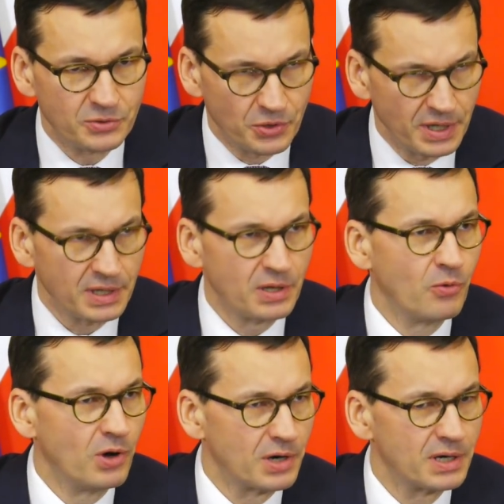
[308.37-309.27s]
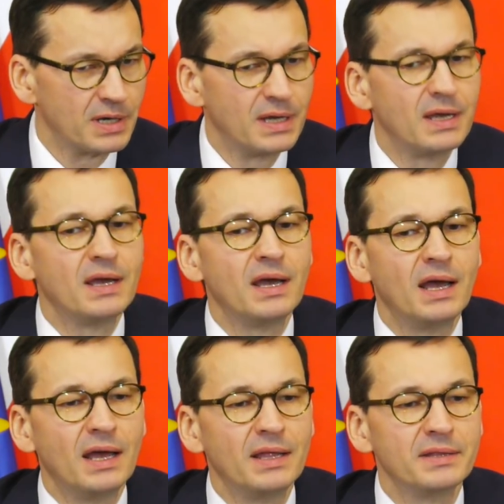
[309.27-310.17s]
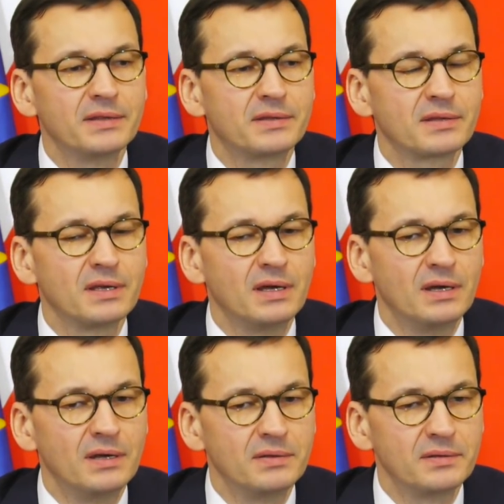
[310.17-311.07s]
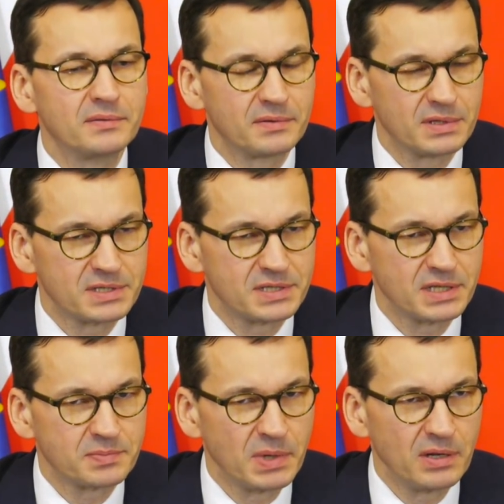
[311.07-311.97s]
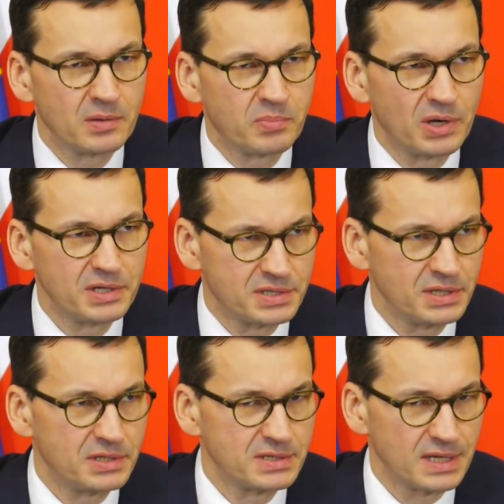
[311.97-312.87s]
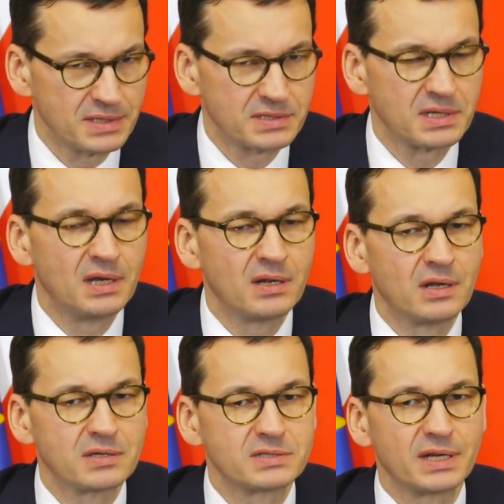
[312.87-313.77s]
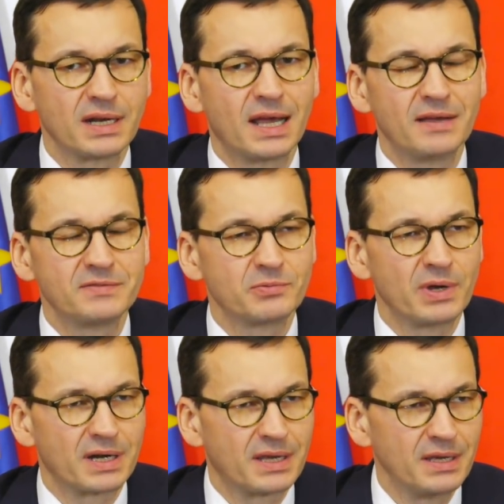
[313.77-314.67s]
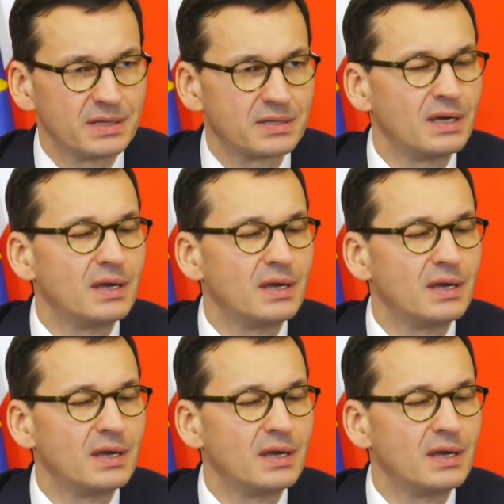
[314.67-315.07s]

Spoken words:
during the war, and 6 million Polish citizens lost their lives, were killed